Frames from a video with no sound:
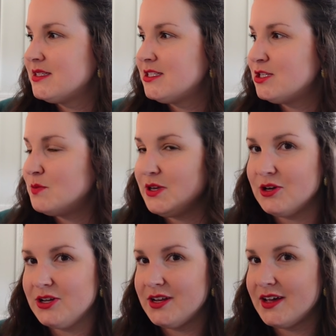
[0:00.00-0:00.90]
to be
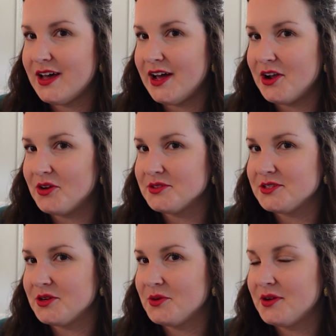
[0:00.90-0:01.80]
good, I
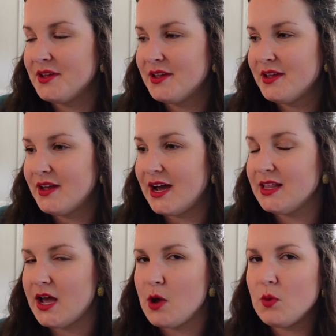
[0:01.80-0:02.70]

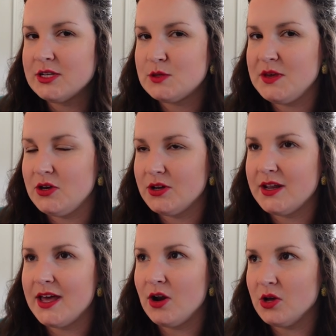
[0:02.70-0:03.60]
want to be good,
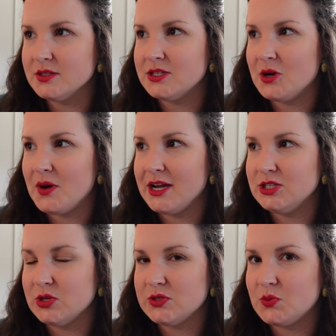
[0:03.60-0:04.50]
and also I
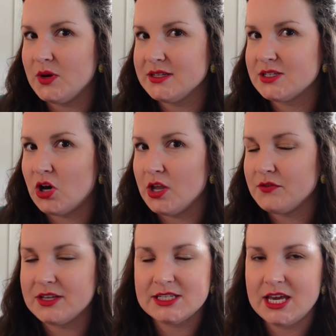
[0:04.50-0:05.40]
don't want
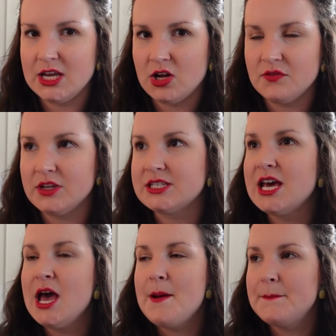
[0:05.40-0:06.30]
conflict. I hate conflict.
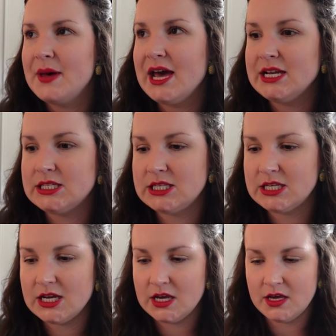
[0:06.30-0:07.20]

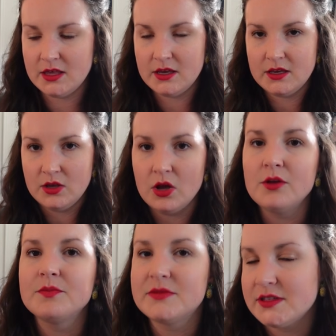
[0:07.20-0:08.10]
But
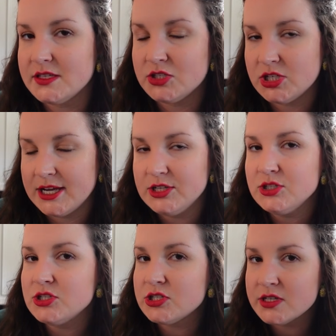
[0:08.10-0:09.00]
y'all, this has
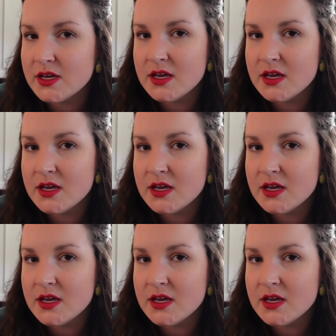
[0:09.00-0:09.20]
changed